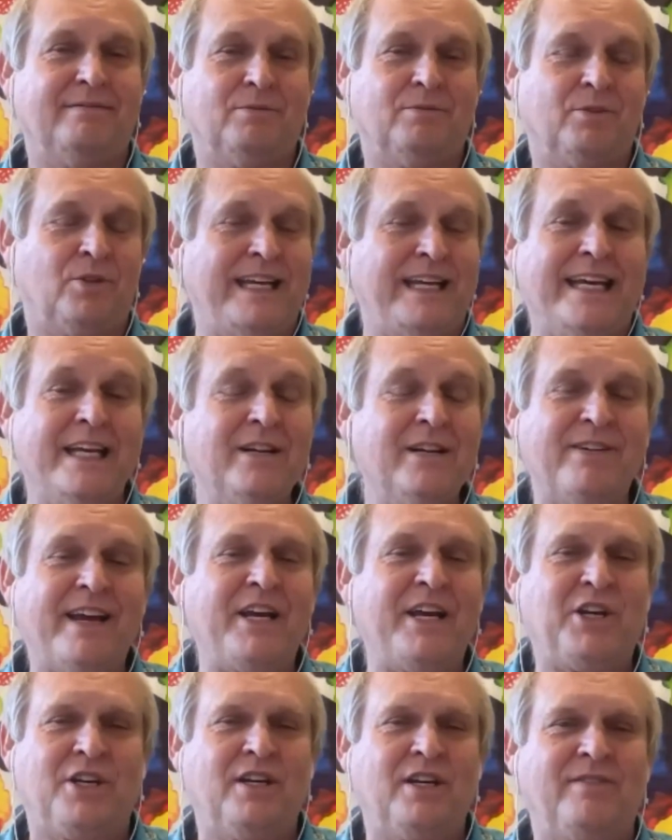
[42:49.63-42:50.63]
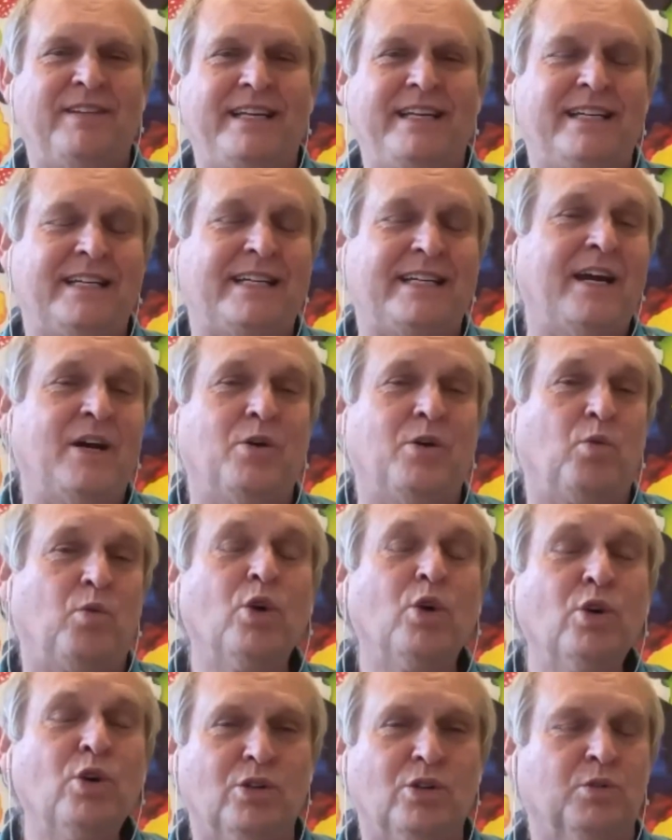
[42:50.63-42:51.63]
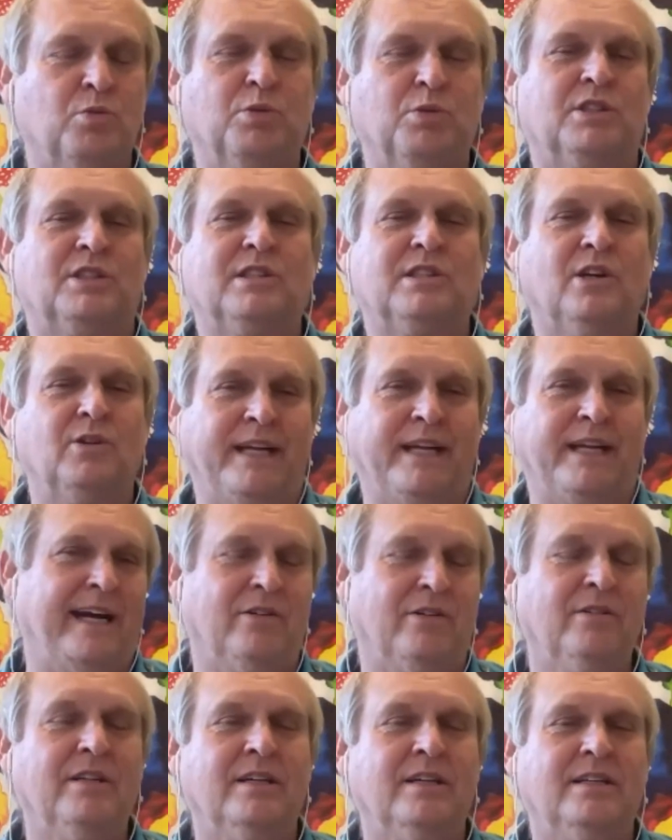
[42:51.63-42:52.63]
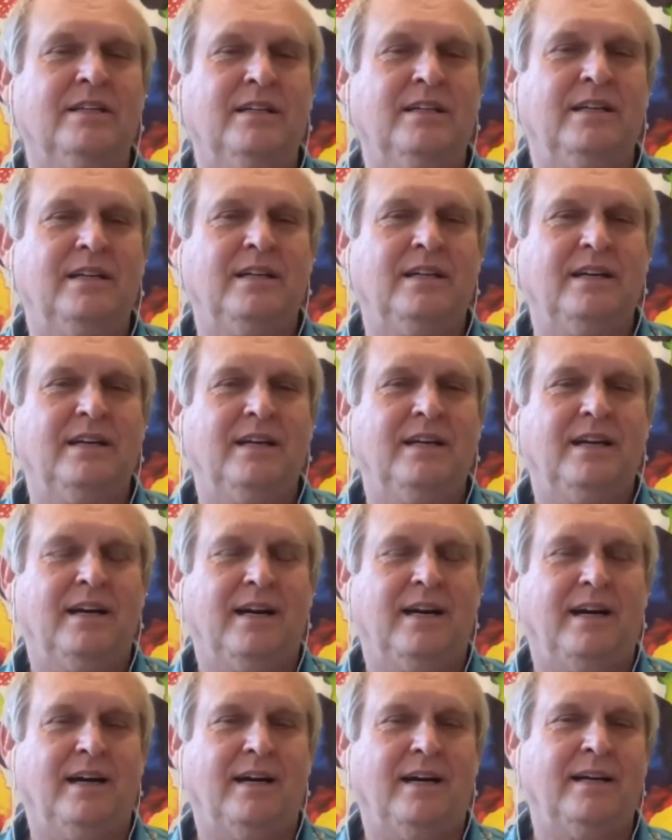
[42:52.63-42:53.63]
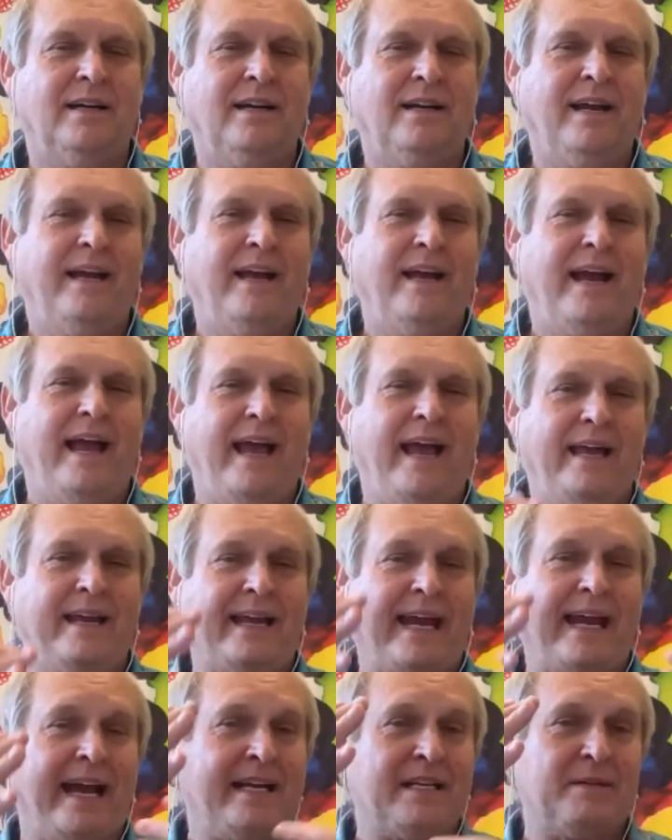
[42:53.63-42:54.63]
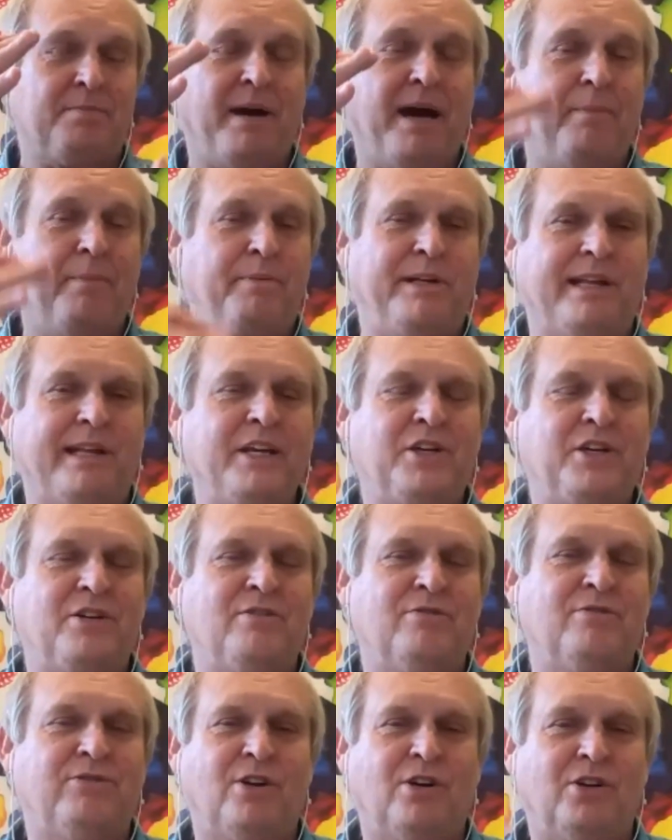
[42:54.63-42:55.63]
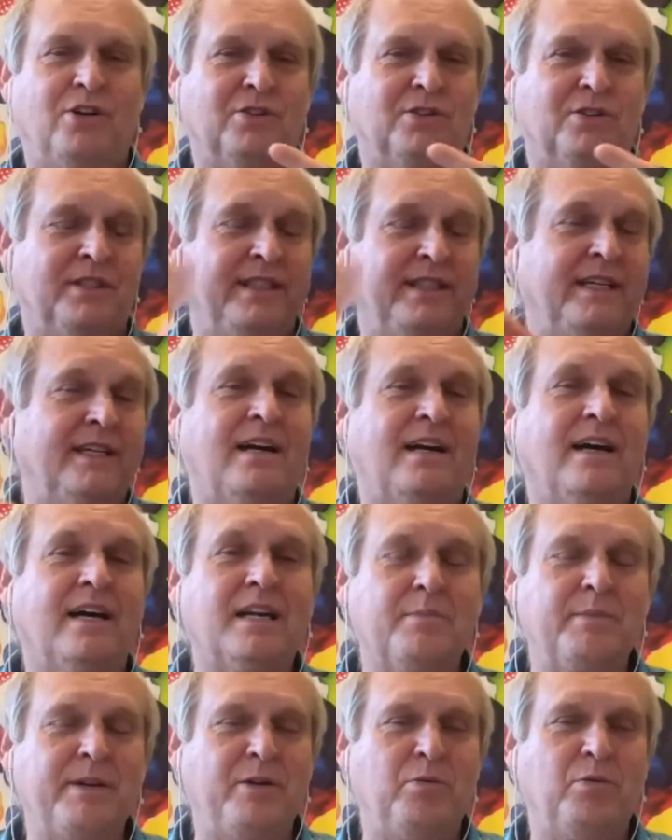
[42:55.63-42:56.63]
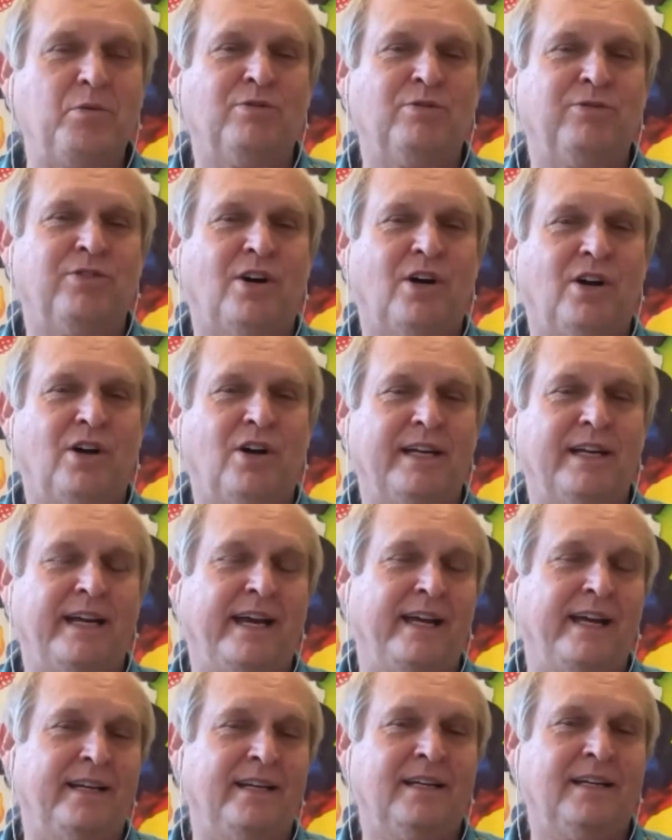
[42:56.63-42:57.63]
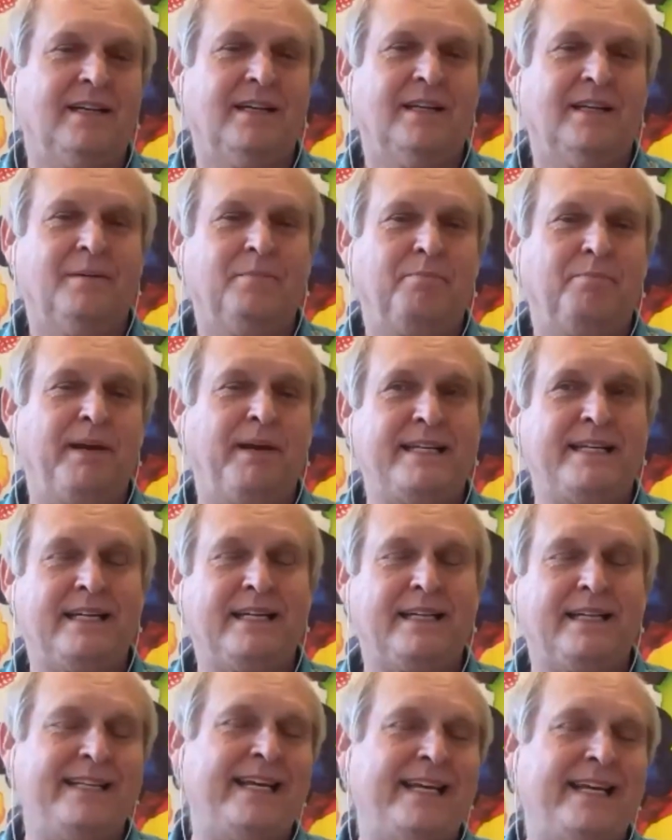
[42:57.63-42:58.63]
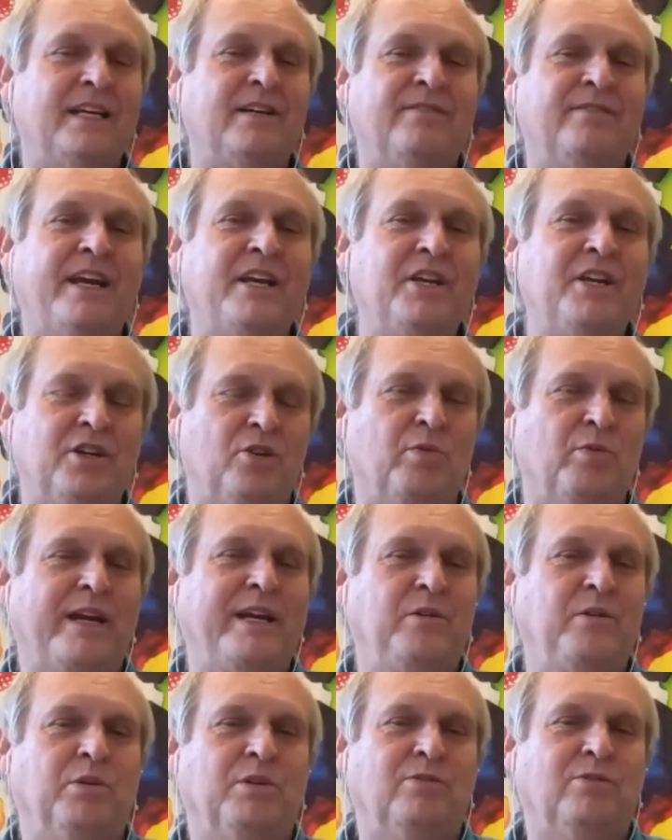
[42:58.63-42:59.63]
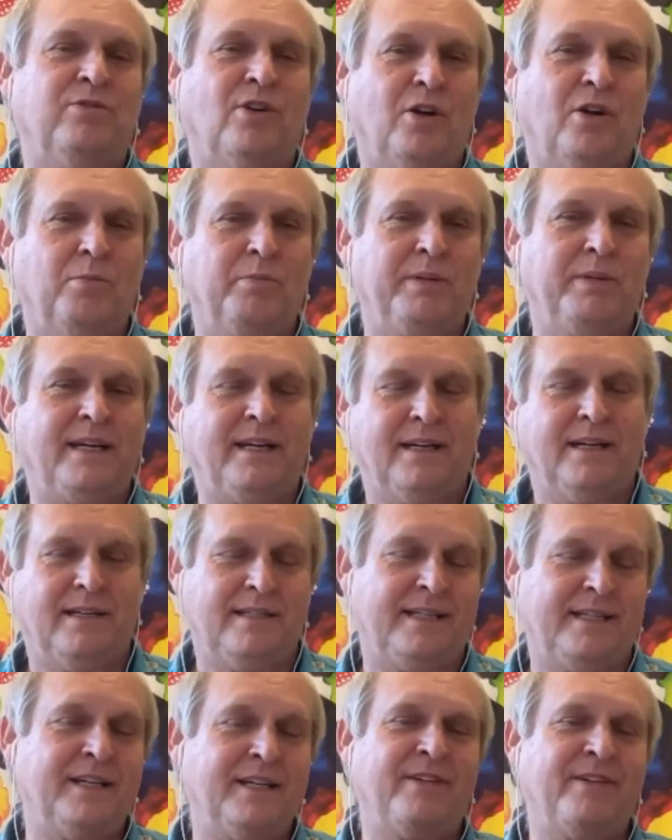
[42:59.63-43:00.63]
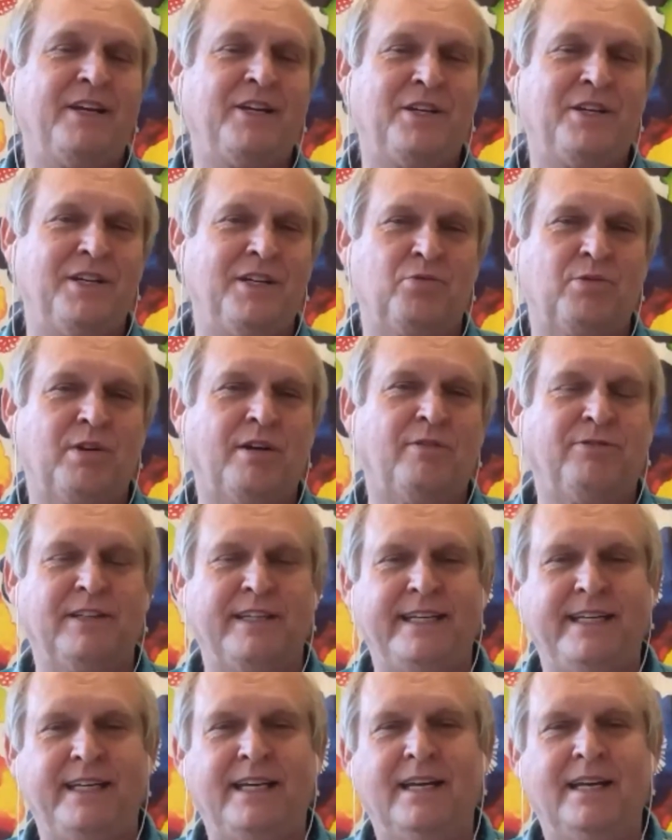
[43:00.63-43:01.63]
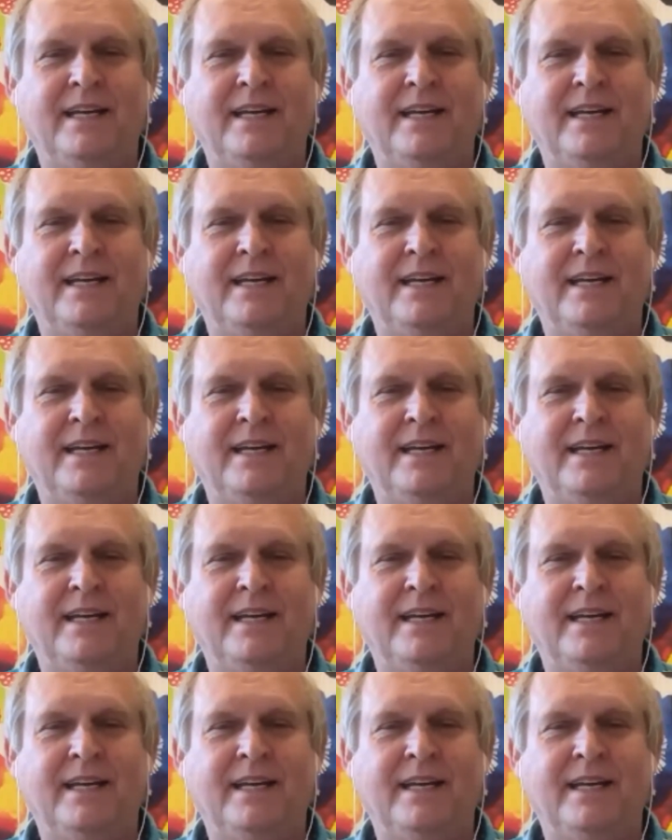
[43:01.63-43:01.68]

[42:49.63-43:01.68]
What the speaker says: the innovation of the entire world will slow down. And as population falls, the economy will fall, and basically the innovation rate will fall, because innovation is roughly